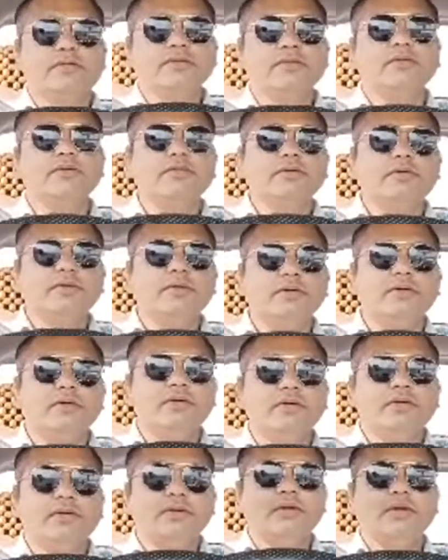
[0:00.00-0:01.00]
So
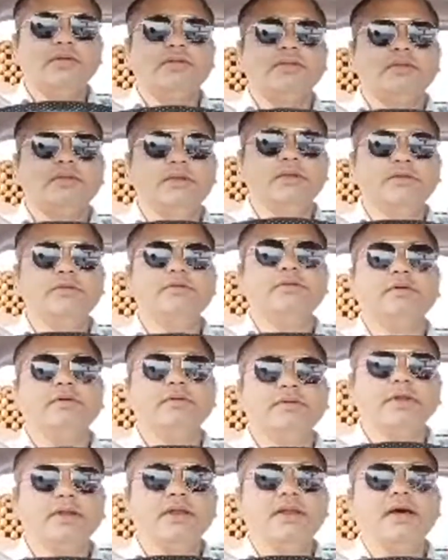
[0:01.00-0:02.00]
this
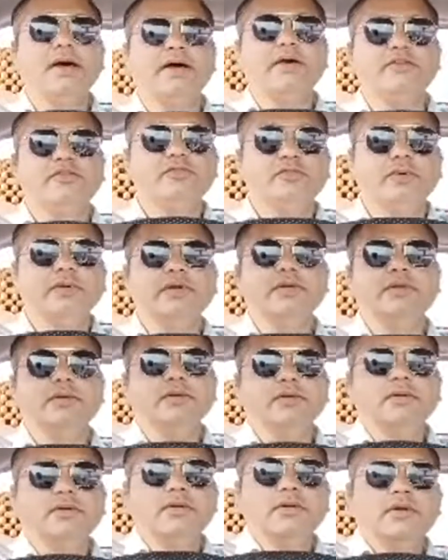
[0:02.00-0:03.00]
was the last one
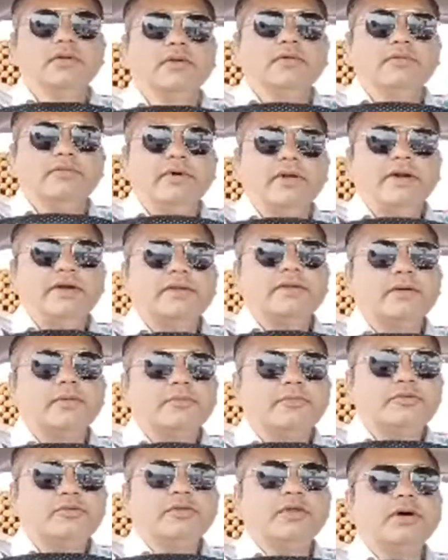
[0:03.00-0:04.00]
when it
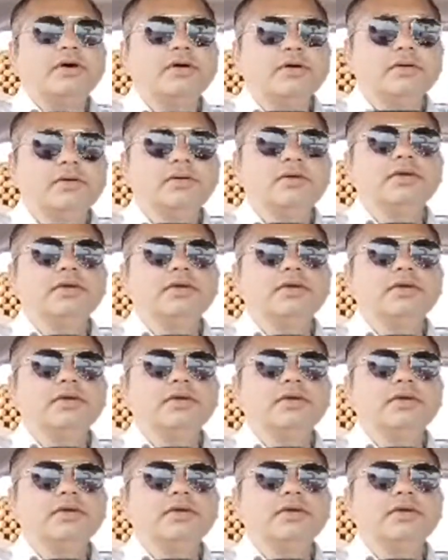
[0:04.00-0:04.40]
comes to the